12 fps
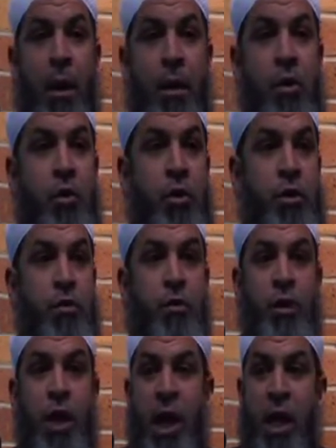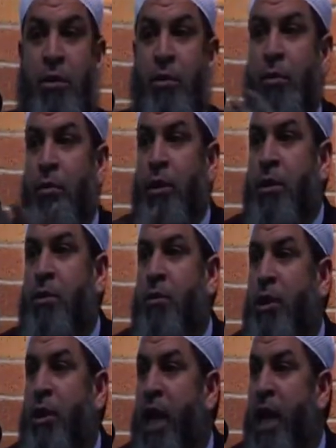you used to tell us to do this
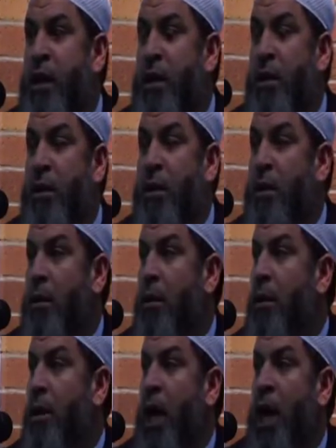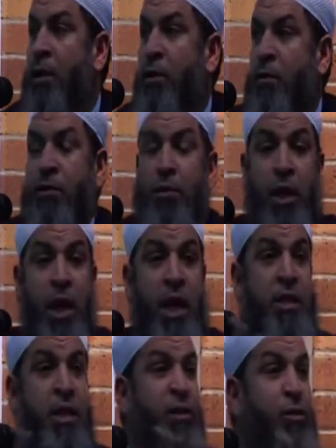good thing, and you used to tell
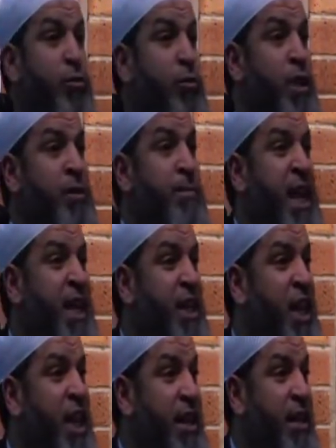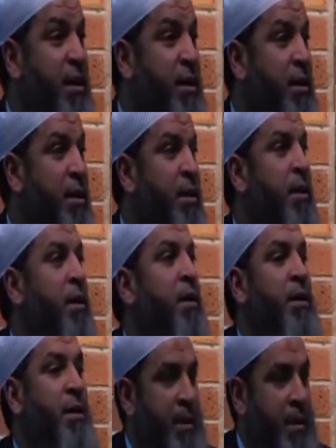us not to do that bad thing.
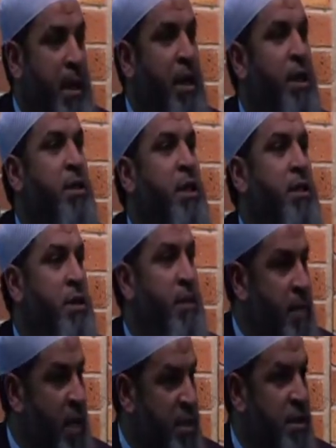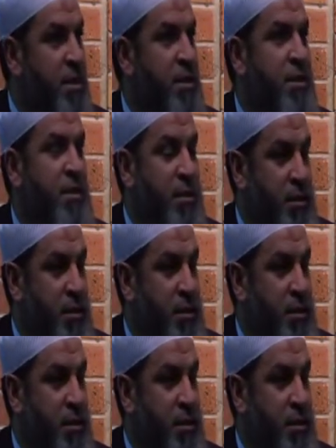And he tells them, yes,